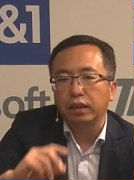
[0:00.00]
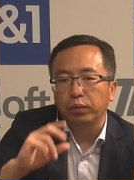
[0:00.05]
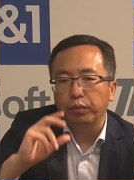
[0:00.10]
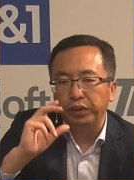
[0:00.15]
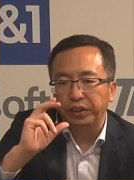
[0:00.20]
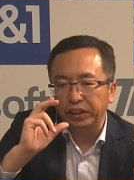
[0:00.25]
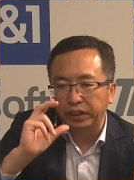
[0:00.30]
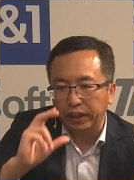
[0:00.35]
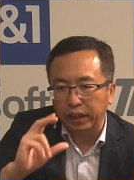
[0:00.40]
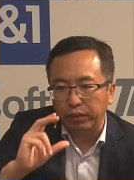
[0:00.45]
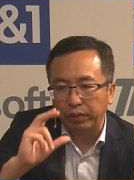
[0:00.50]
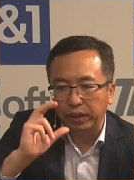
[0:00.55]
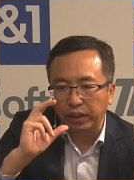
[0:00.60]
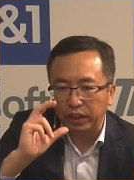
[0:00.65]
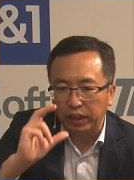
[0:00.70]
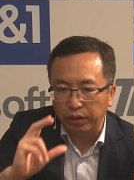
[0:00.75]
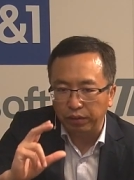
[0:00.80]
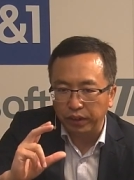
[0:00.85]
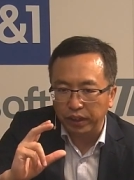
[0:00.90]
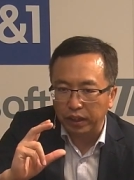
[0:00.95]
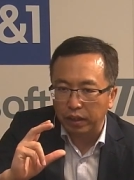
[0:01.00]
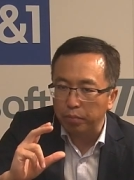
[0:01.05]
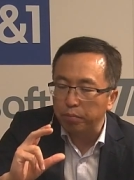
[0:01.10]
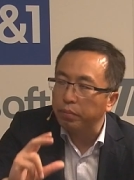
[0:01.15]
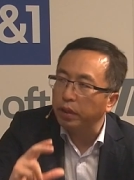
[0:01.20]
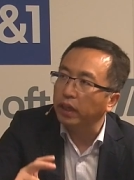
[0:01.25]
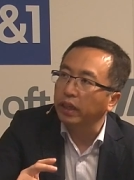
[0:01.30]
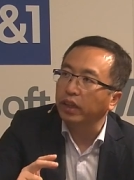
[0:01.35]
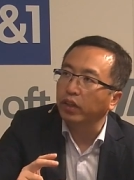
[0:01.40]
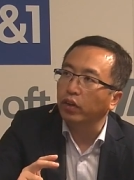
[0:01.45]
We save the TV
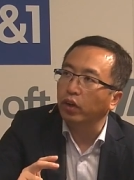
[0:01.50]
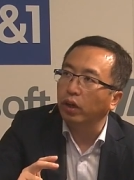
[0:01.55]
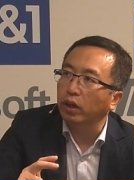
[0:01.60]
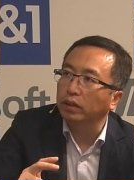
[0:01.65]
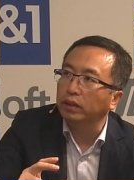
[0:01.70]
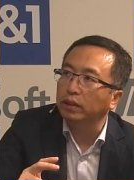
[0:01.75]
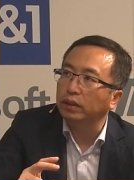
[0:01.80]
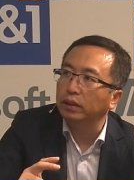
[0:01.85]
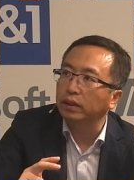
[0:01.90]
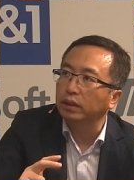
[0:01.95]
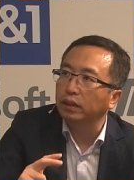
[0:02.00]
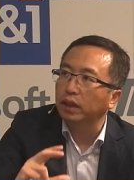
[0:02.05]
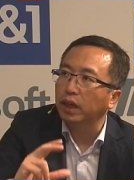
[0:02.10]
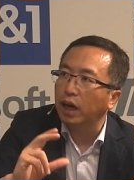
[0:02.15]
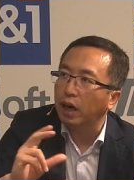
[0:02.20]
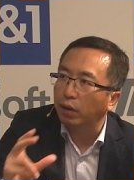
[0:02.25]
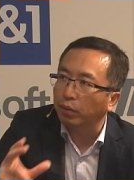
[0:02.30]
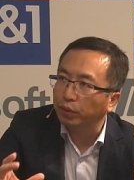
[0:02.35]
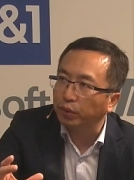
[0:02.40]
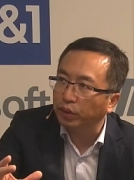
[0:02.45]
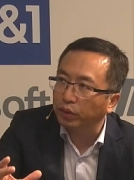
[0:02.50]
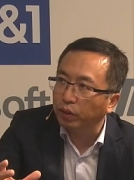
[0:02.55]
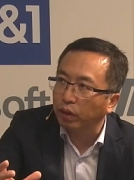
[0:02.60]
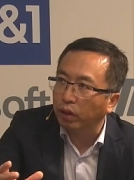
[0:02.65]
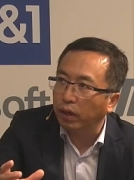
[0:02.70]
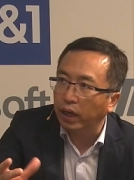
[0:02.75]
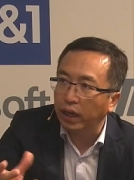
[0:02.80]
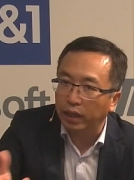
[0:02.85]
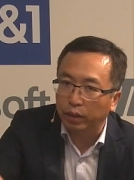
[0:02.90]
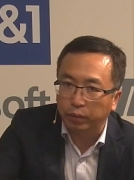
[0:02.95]
campaign cost,
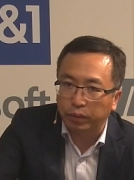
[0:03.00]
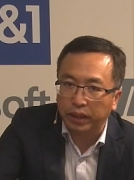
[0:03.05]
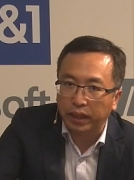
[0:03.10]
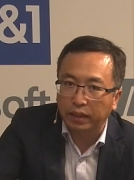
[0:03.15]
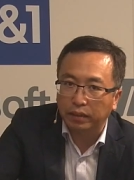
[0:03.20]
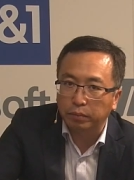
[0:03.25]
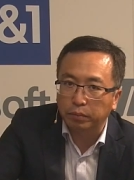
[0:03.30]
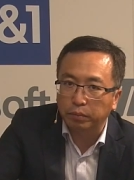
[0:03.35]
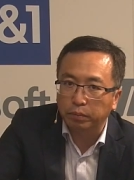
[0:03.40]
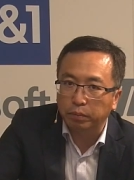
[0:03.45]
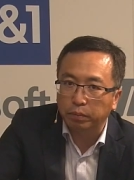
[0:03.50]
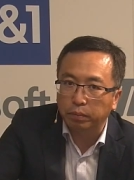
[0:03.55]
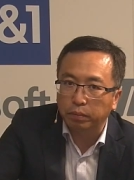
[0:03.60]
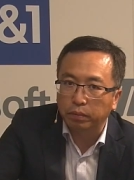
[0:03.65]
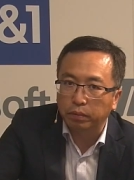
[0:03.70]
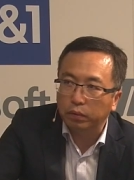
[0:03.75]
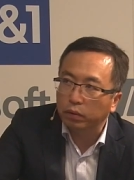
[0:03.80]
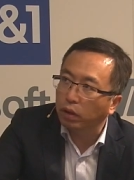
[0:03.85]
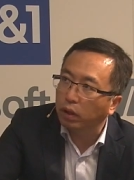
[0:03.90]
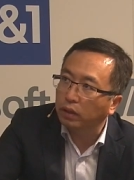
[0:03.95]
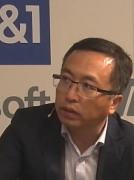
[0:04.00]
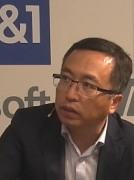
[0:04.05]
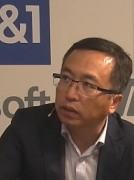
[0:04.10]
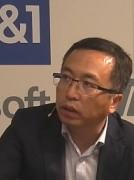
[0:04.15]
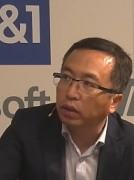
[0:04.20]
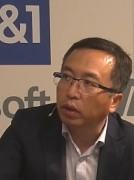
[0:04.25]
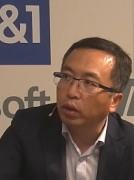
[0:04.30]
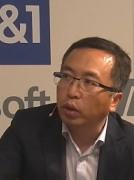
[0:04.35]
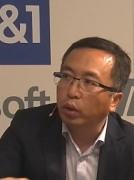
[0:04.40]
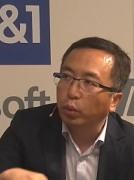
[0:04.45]
outdoor advertisement cost.
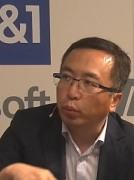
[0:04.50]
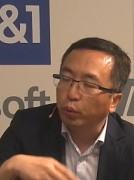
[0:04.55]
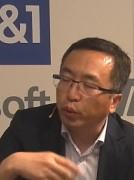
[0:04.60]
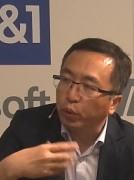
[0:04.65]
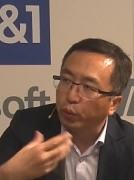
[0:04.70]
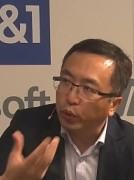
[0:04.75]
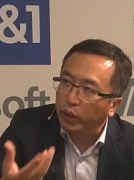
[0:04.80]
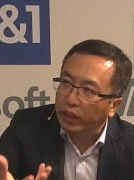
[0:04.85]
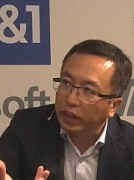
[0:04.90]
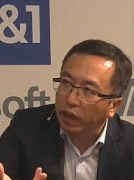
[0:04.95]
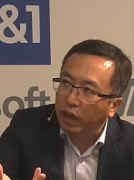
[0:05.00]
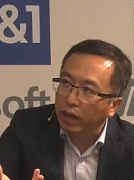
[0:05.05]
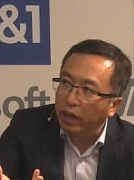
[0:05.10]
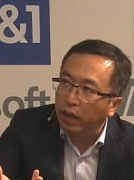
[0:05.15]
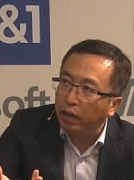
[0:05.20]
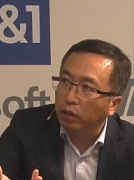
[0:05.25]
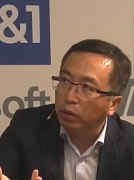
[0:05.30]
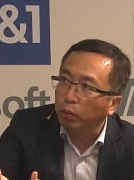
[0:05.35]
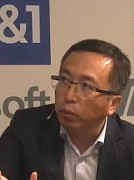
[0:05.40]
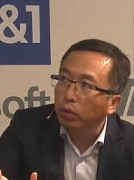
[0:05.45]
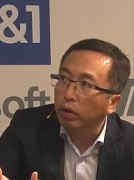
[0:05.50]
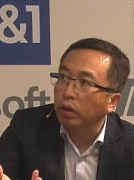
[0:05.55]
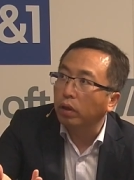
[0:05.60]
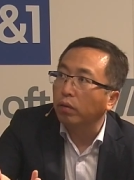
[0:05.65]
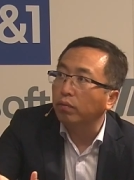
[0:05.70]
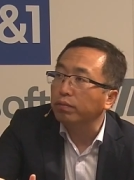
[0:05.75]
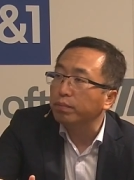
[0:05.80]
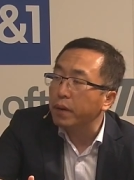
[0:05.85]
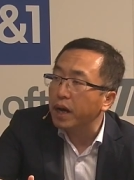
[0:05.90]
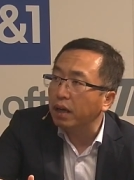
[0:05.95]
We rely on the word
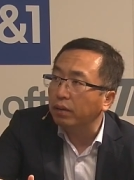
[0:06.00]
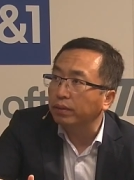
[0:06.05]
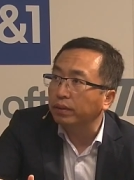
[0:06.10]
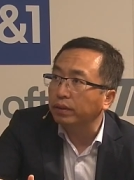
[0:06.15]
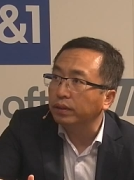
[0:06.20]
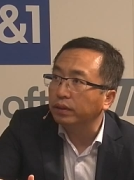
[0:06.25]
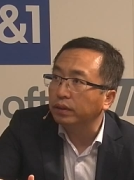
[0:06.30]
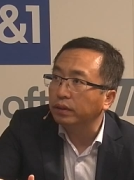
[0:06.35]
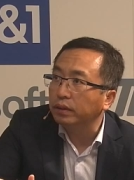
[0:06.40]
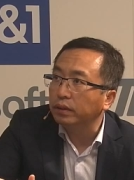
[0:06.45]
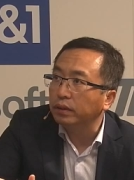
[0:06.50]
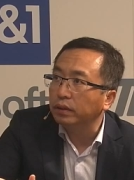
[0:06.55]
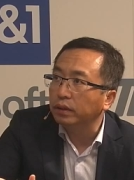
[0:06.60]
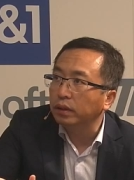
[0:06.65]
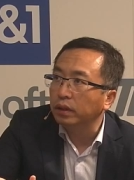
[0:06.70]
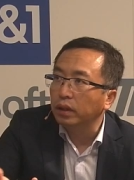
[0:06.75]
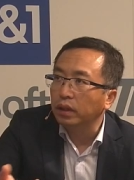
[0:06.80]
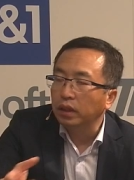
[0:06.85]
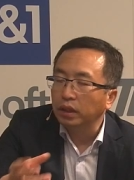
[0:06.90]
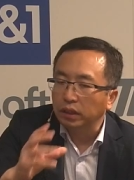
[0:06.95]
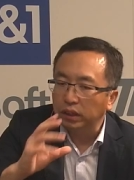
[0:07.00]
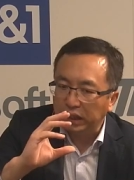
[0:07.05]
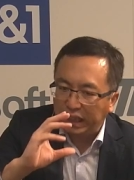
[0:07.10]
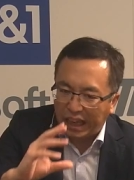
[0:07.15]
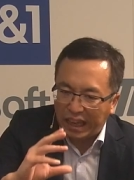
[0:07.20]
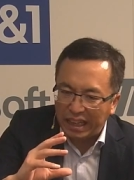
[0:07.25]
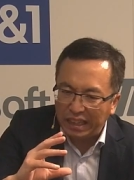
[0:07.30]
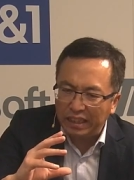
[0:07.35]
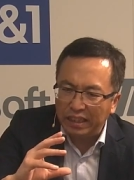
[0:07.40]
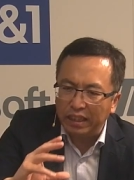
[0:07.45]
of mouth,
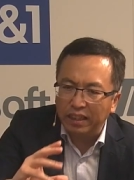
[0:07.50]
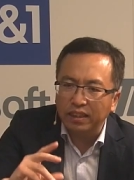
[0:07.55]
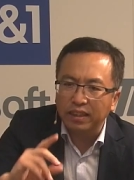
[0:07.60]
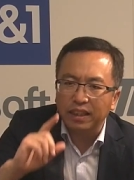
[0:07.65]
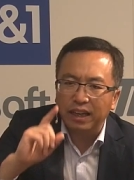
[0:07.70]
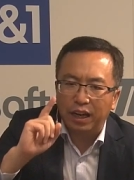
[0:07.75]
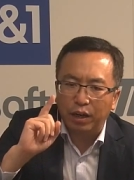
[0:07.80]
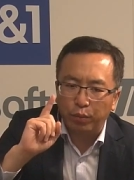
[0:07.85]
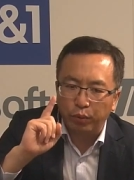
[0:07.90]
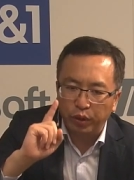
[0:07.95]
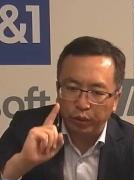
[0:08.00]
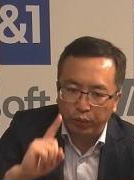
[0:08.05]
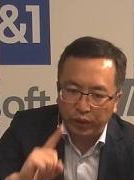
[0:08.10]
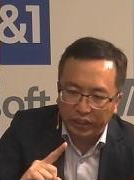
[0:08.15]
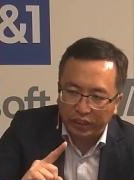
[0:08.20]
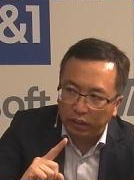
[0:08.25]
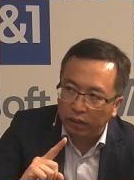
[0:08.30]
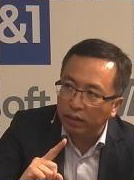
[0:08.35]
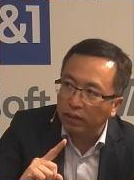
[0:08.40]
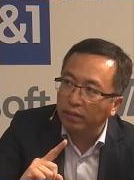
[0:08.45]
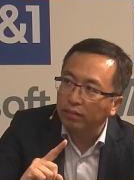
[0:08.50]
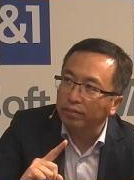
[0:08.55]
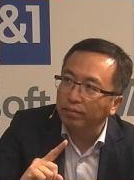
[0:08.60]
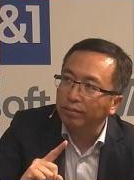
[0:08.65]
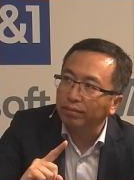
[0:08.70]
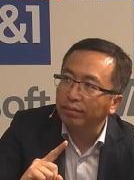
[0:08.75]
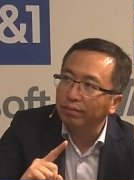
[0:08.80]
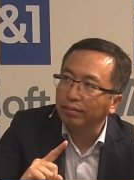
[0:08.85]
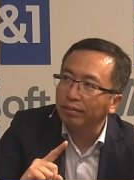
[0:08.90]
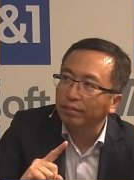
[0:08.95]
and then that we return
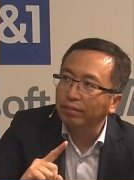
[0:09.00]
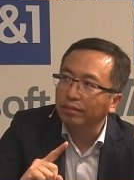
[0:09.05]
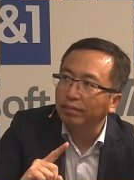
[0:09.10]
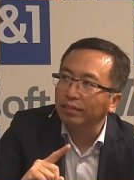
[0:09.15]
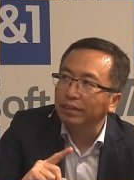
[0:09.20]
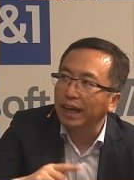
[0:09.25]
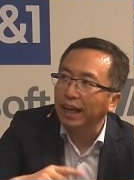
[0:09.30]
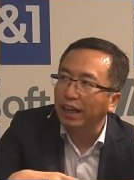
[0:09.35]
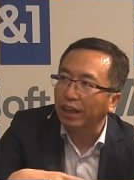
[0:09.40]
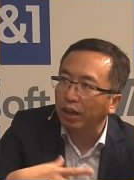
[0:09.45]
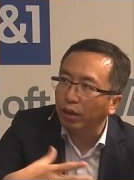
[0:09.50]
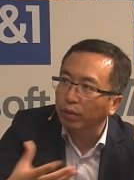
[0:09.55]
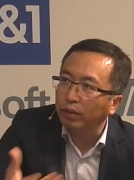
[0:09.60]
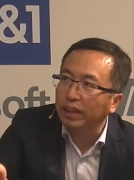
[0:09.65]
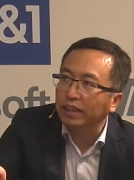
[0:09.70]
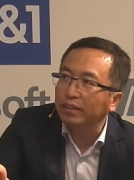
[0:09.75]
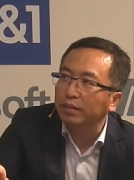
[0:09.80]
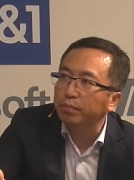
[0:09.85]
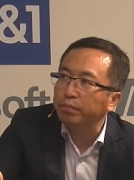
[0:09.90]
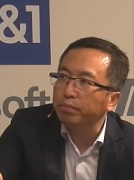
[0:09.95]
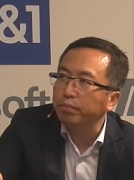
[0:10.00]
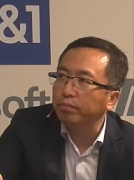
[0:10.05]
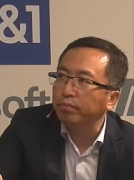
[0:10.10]
that all these